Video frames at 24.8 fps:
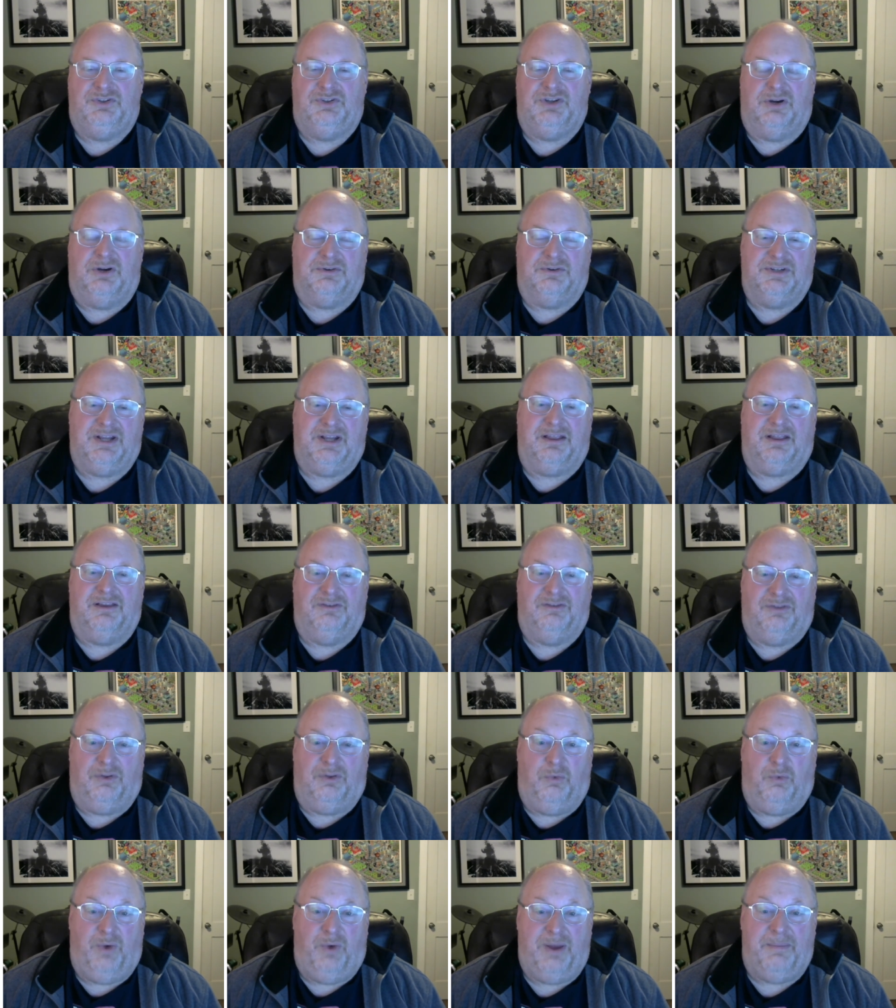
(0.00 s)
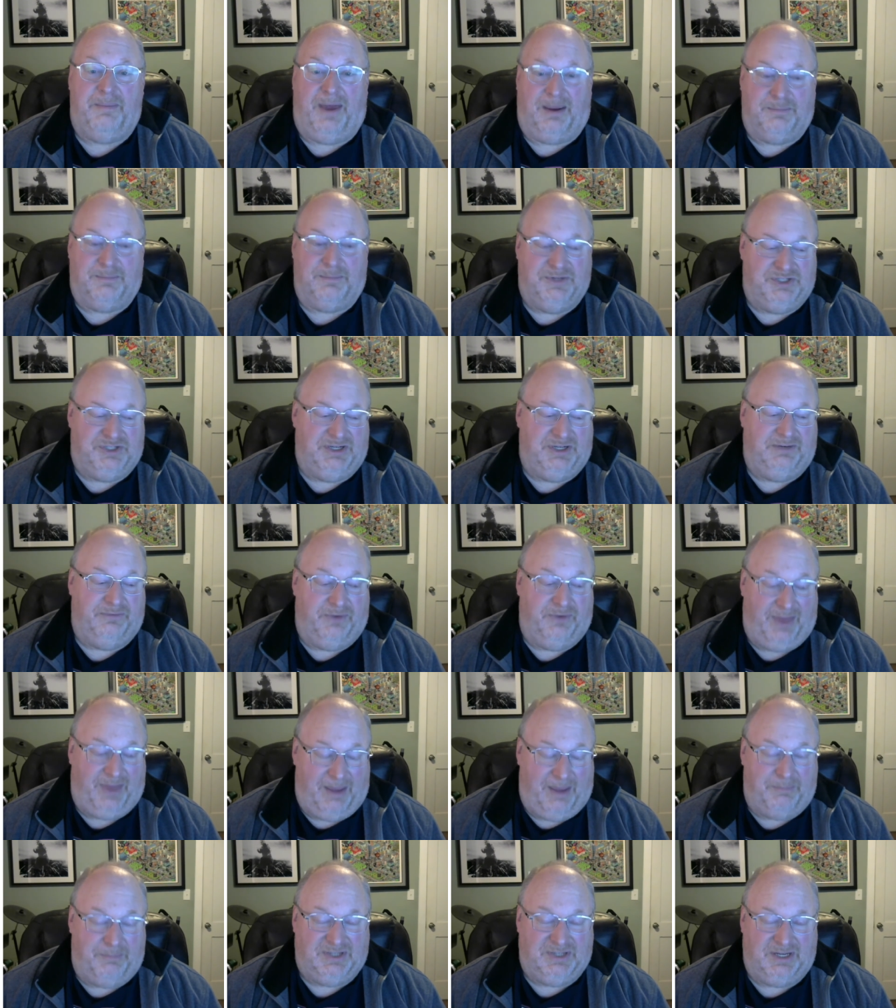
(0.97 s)
know, set the, the Wayback Machine for
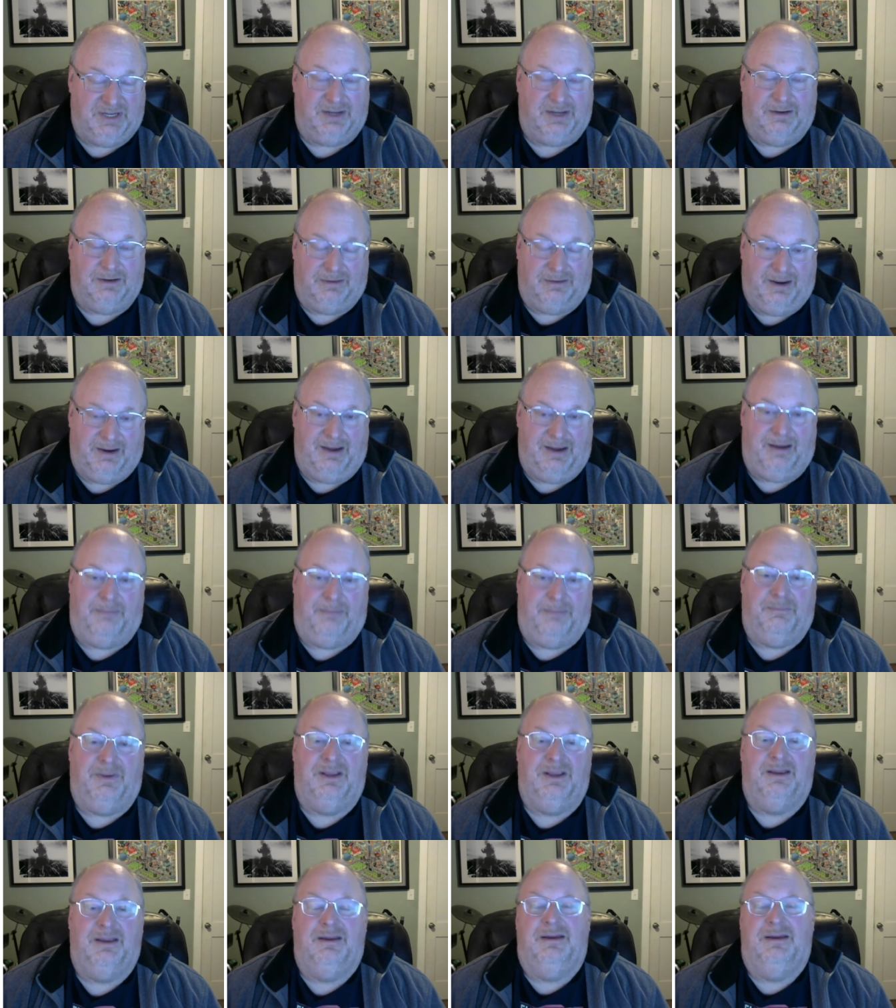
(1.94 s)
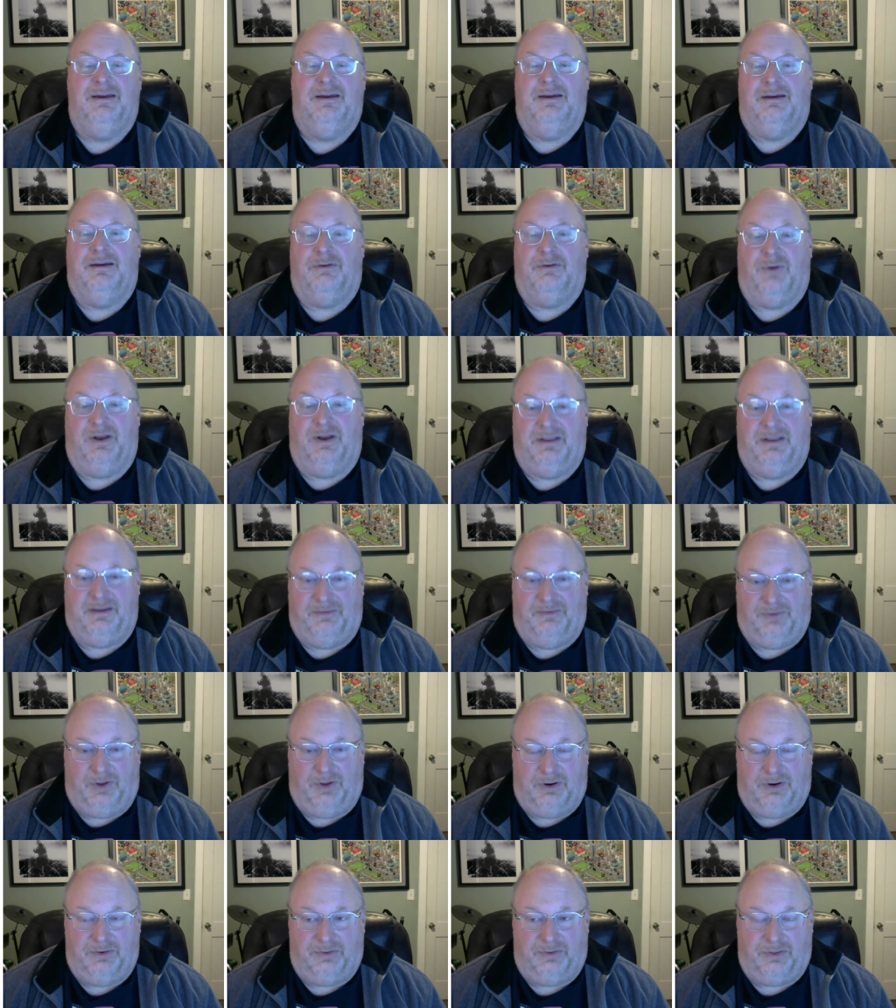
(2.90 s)
that particular game, Grand Theft
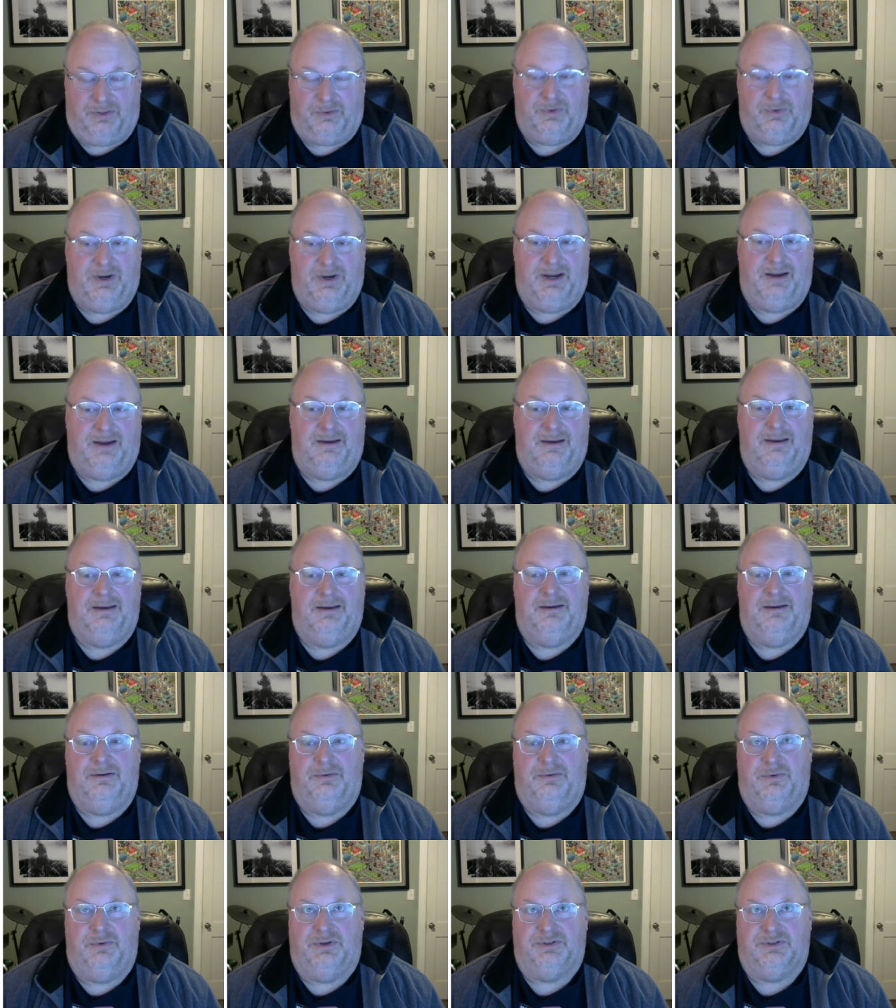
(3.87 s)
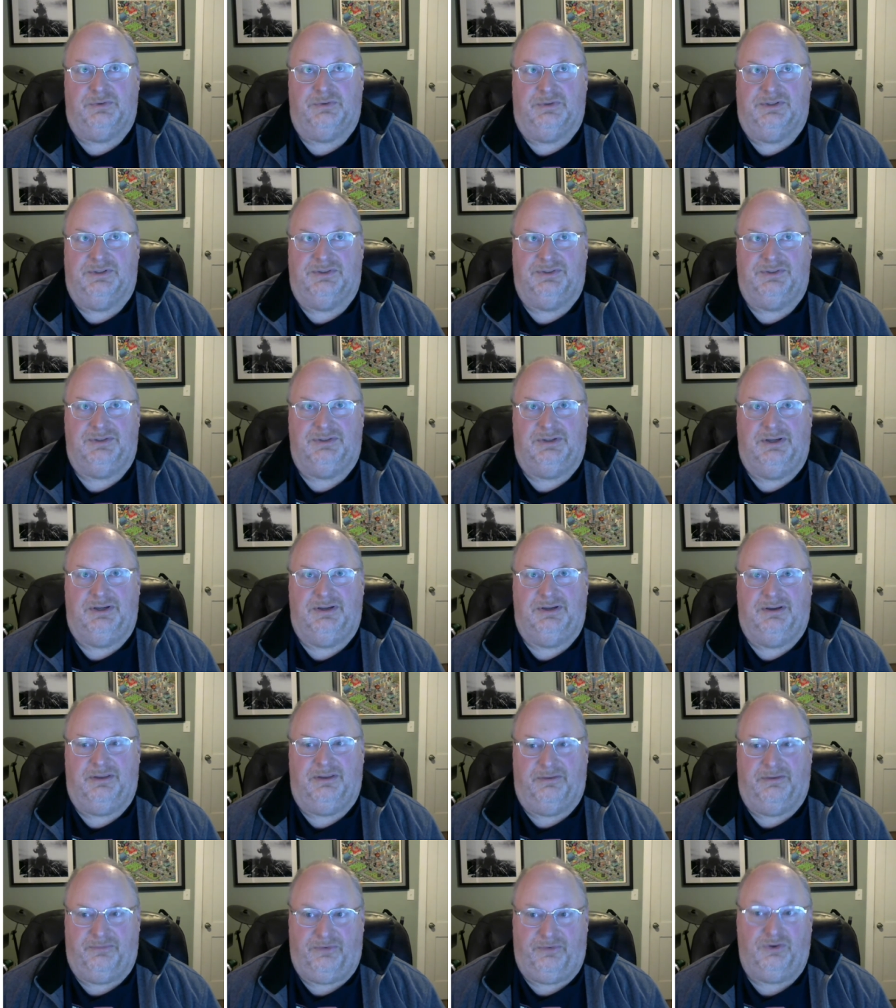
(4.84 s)
Auto 3, which was
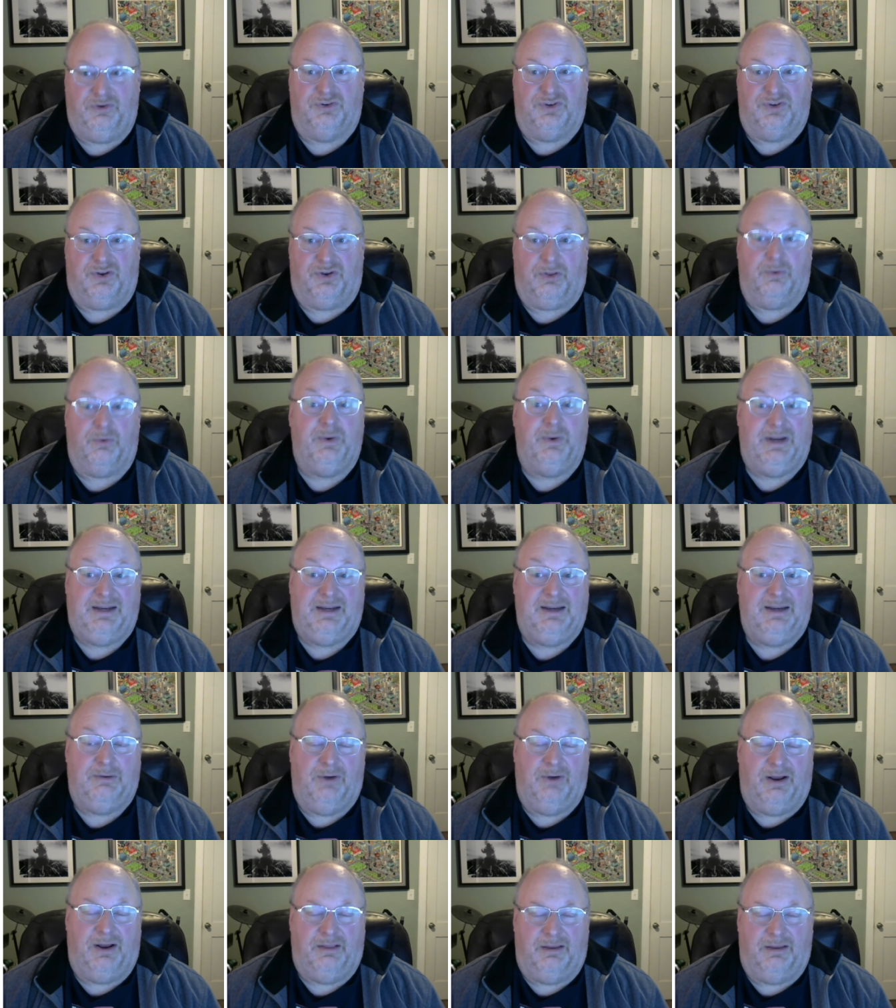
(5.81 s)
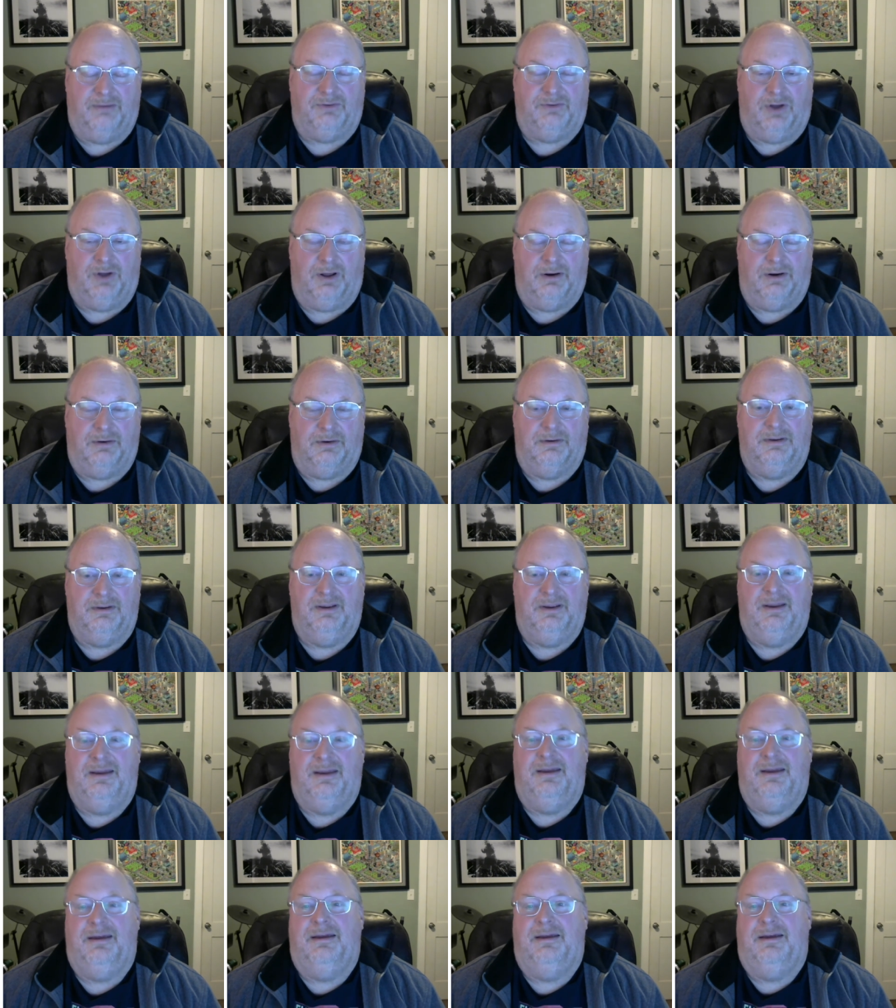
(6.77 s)
the first 3D Grand Theft Auto,
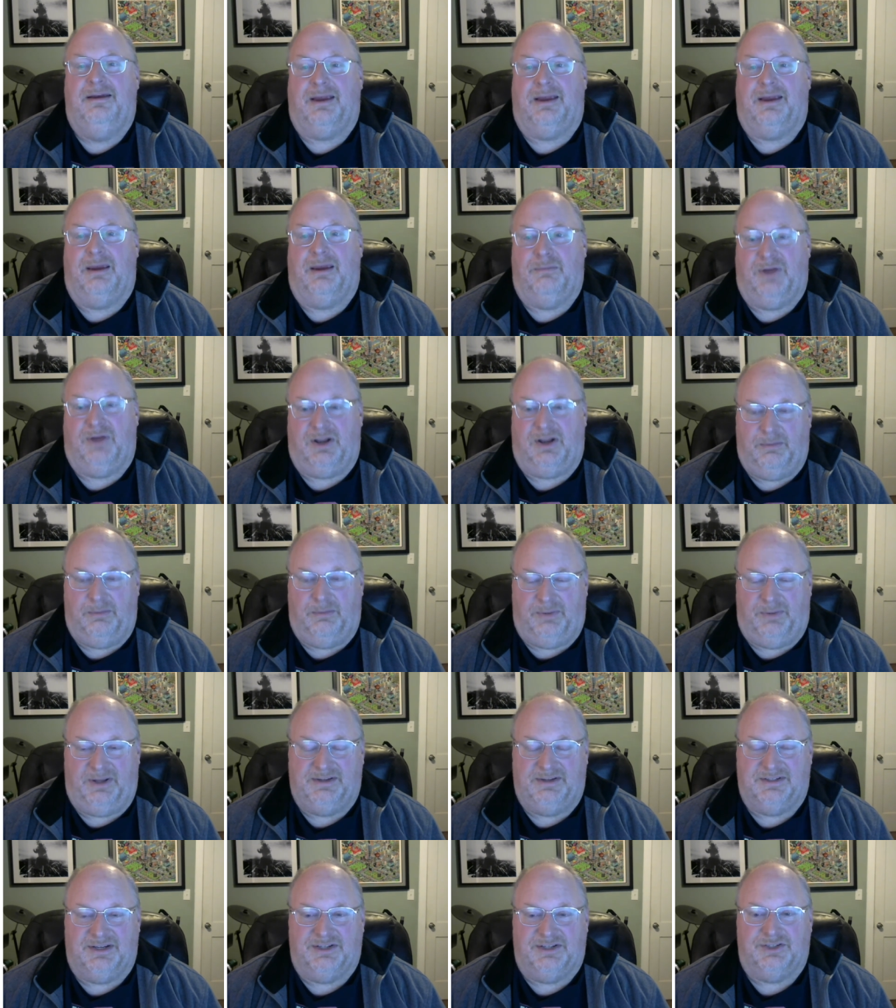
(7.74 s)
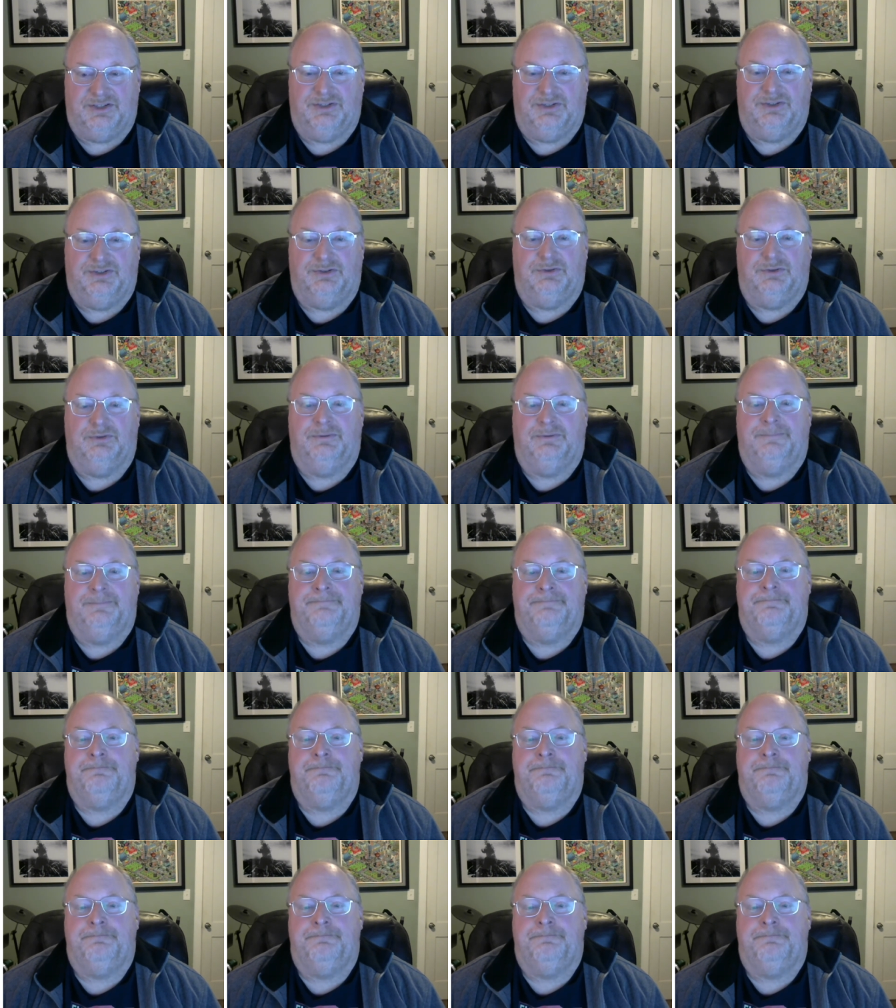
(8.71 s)
came out on the PlayStation 2.